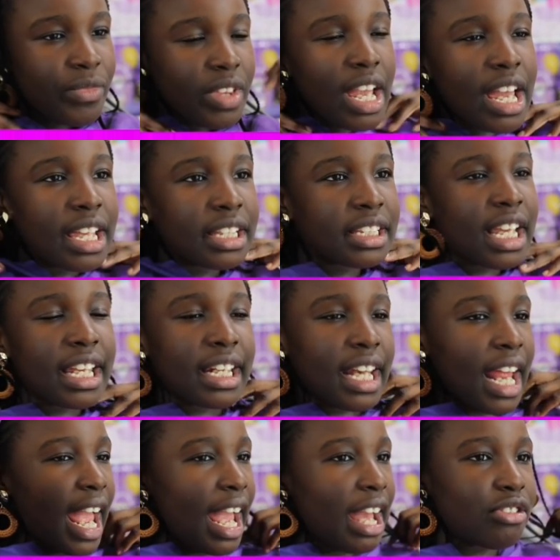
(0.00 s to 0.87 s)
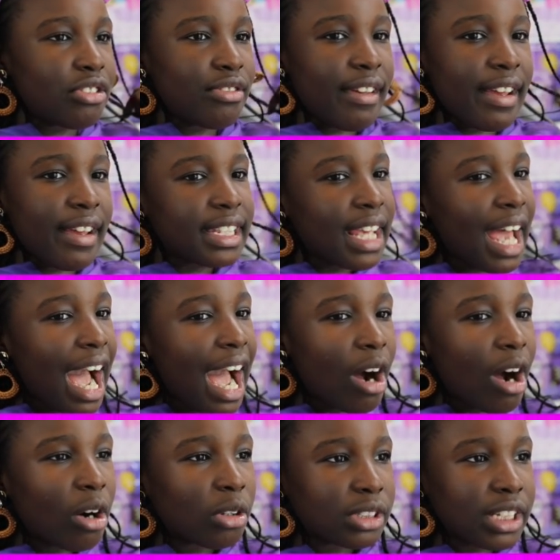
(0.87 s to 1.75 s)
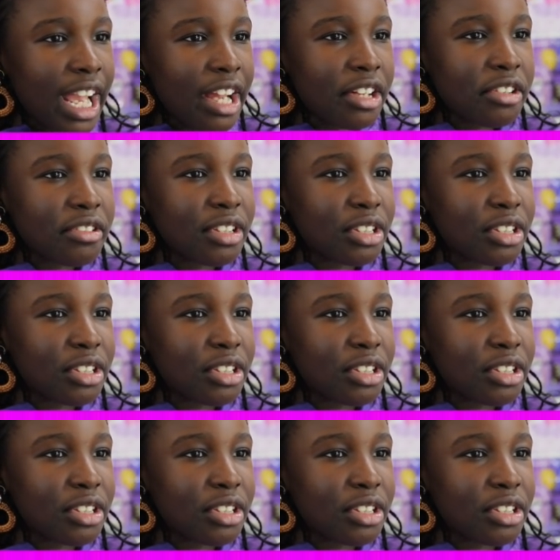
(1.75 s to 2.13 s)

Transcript: is in Adrien's house. Adrien